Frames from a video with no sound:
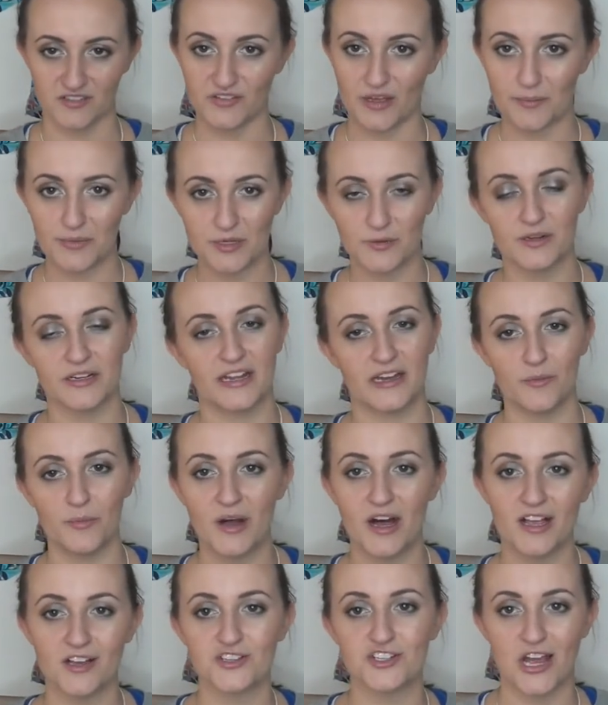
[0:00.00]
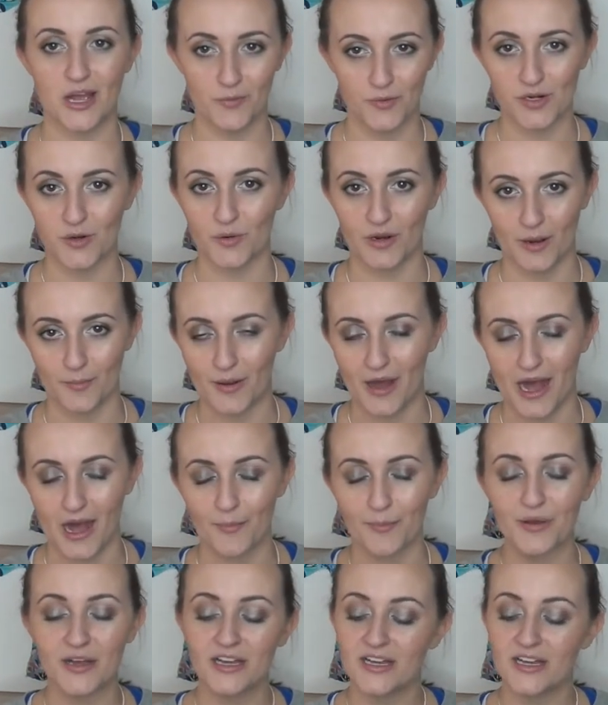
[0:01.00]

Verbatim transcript: If I'm gonna wear nail polish, I wanna wear a pop.